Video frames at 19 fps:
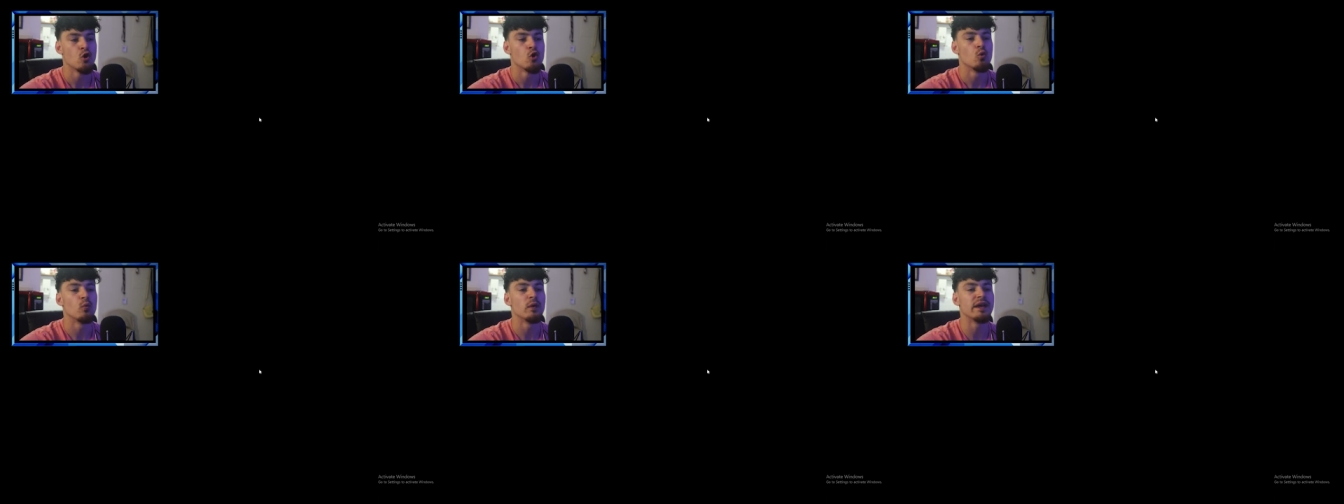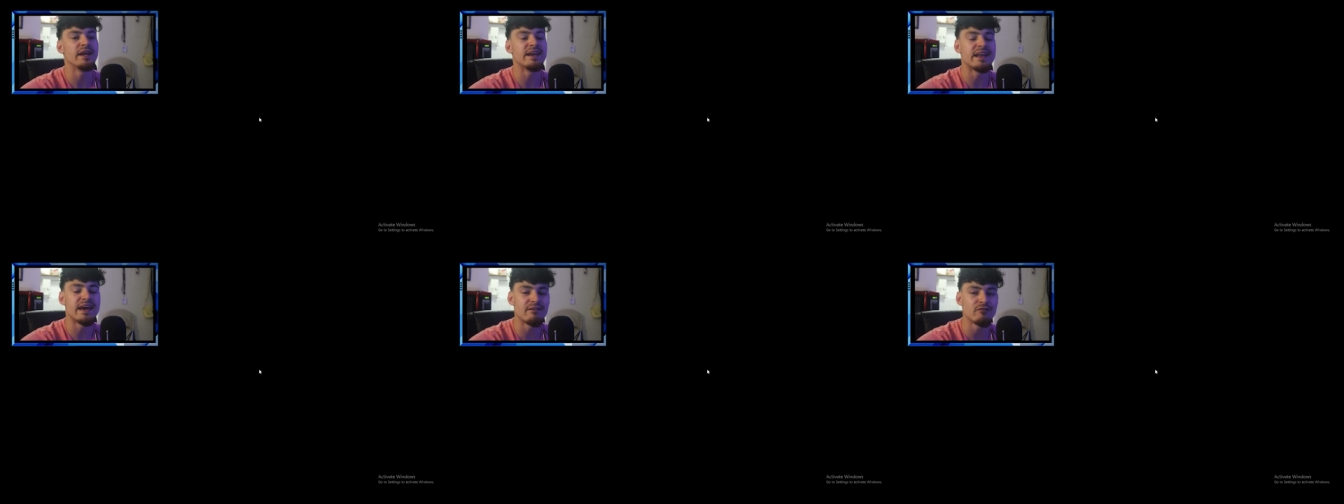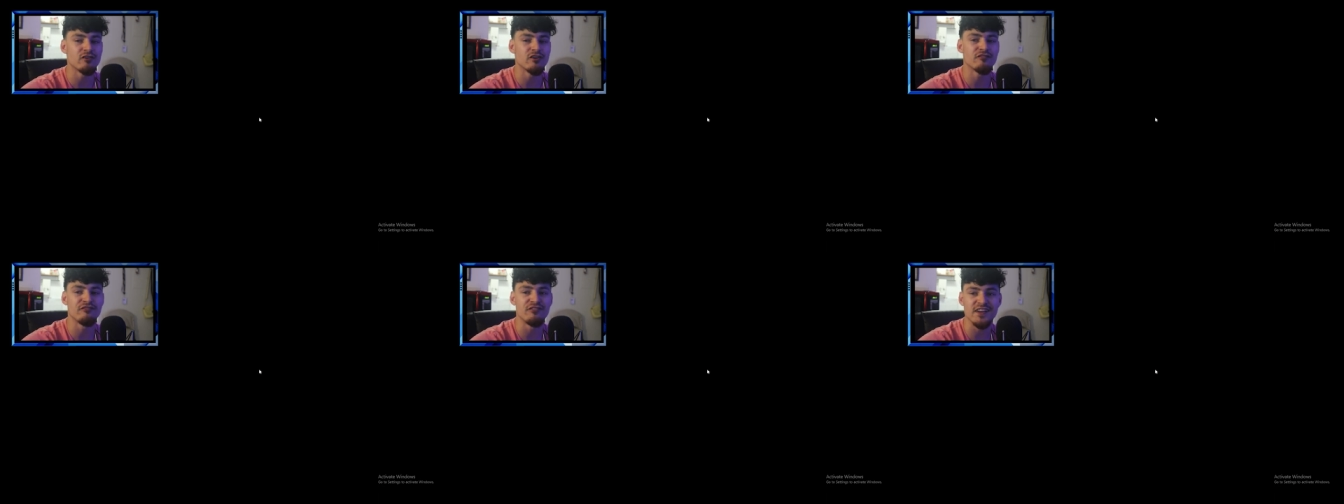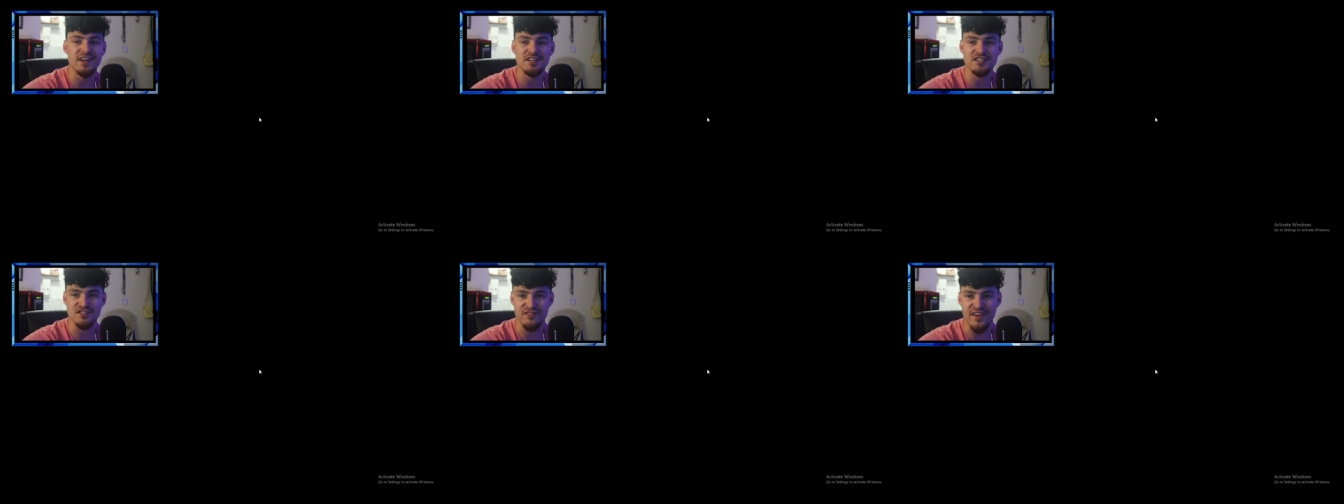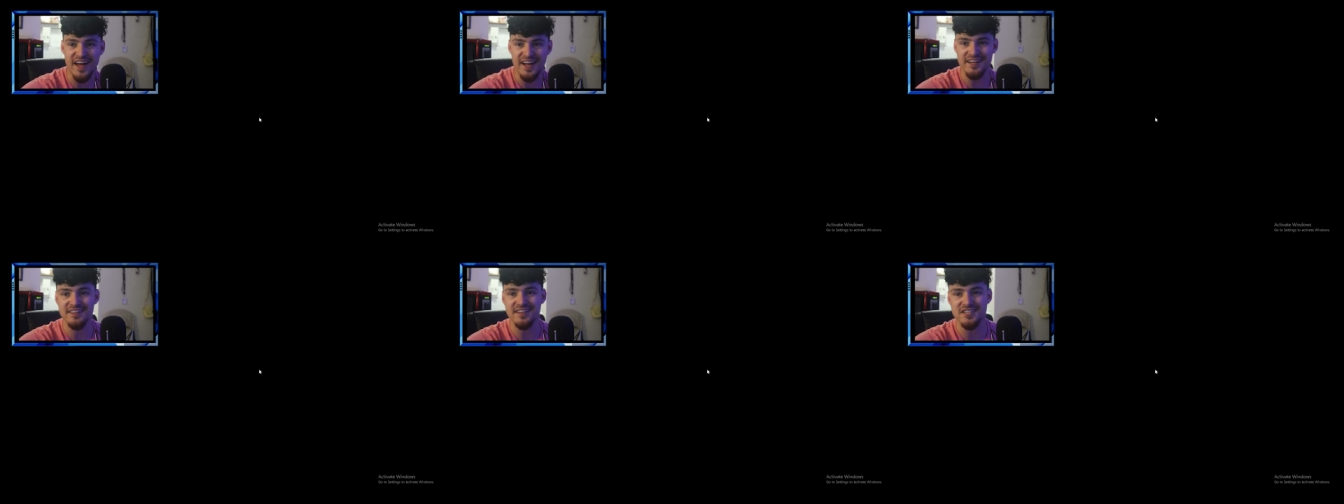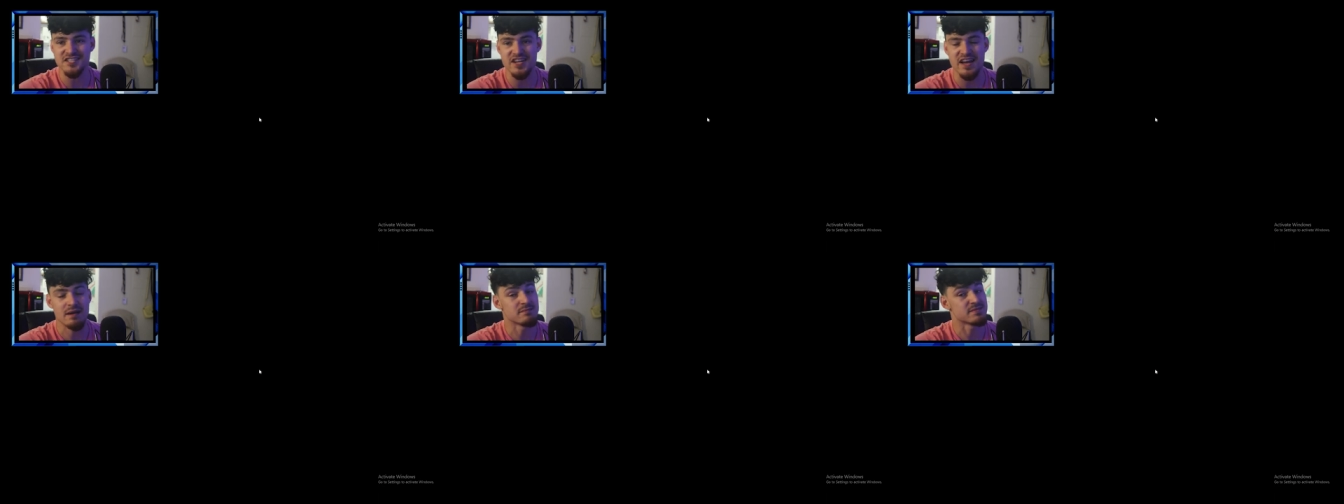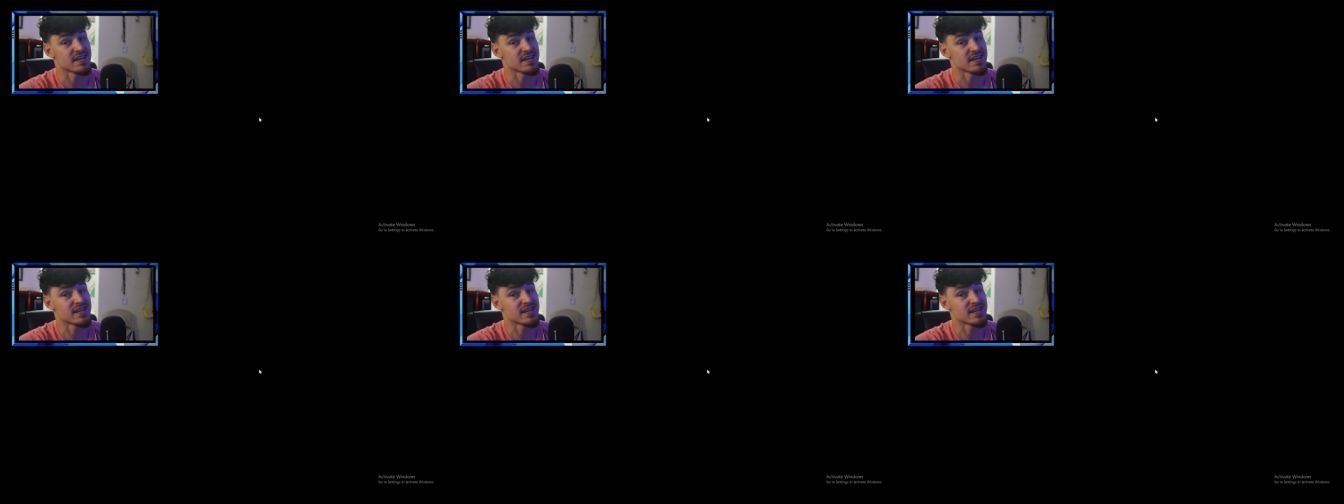we never finished finding the gems.